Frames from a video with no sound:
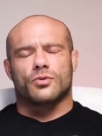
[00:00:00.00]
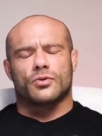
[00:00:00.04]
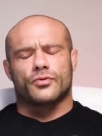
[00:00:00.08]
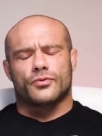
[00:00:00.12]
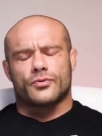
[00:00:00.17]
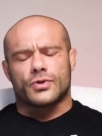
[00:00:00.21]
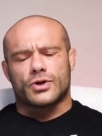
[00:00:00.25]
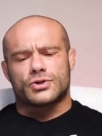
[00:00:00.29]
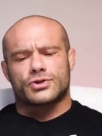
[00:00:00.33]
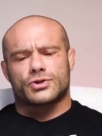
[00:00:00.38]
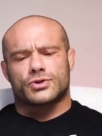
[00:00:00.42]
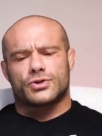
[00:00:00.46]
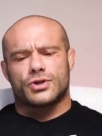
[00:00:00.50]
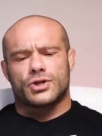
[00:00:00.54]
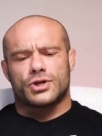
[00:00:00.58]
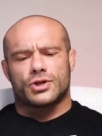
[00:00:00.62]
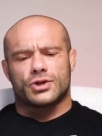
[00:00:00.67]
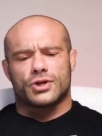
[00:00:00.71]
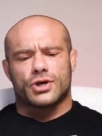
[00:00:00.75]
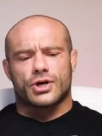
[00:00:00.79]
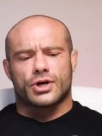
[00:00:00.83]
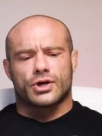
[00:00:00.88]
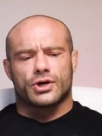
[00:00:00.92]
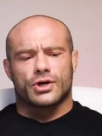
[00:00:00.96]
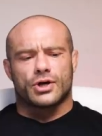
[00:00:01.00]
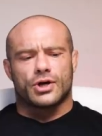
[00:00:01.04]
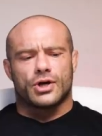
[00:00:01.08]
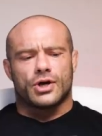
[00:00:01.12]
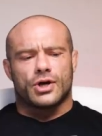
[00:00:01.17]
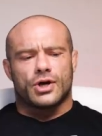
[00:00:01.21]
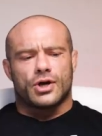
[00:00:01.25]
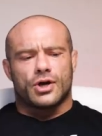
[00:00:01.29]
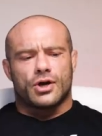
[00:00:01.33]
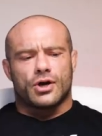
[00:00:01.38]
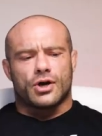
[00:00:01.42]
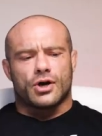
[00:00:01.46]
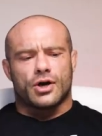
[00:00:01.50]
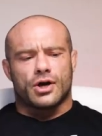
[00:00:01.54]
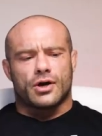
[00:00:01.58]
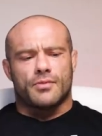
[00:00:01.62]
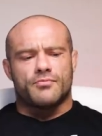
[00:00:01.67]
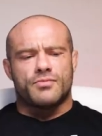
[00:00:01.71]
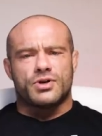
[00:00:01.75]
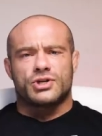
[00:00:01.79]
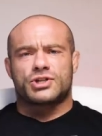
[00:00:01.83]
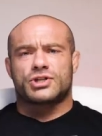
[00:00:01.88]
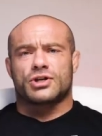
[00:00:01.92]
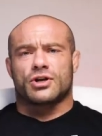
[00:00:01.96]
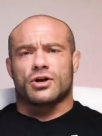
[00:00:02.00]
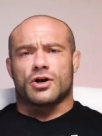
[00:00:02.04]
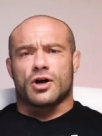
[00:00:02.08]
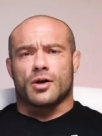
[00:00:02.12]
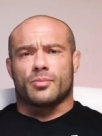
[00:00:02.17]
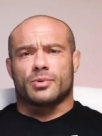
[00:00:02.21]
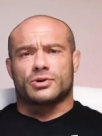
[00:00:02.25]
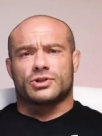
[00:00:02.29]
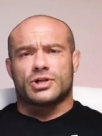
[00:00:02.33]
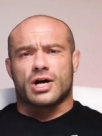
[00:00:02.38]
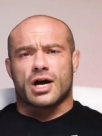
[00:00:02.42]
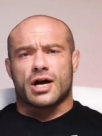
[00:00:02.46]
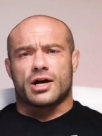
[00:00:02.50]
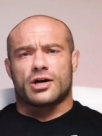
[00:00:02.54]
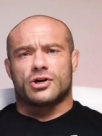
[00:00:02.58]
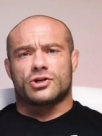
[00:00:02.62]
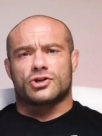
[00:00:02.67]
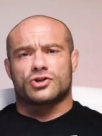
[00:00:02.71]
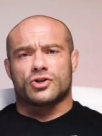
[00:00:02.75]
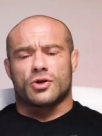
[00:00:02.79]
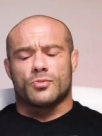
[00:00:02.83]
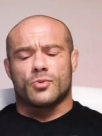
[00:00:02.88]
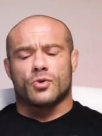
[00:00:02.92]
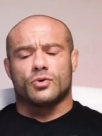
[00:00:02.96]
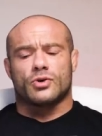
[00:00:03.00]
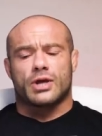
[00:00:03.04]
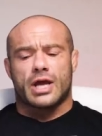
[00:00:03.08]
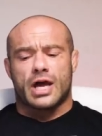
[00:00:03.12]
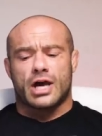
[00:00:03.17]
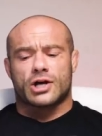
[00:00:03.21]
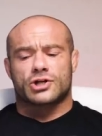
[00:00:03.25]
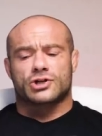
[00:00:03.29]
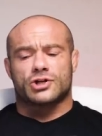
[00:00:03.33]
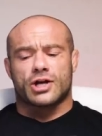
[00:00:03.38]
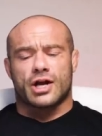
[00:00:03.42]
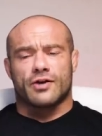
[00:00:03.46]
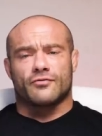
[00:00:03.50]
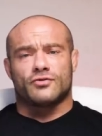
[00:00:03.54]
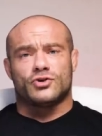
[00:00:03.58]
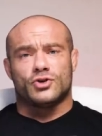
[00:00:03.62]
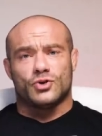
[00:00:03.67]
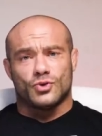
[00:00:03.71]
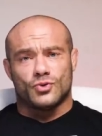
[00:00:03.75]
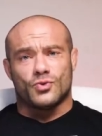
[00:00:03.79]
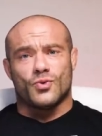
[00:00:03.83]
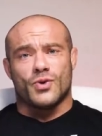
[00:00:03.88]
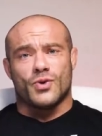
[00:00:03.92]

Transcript: Well, that's the thing, like, uh, missing a couple tires, so I'm only actually have two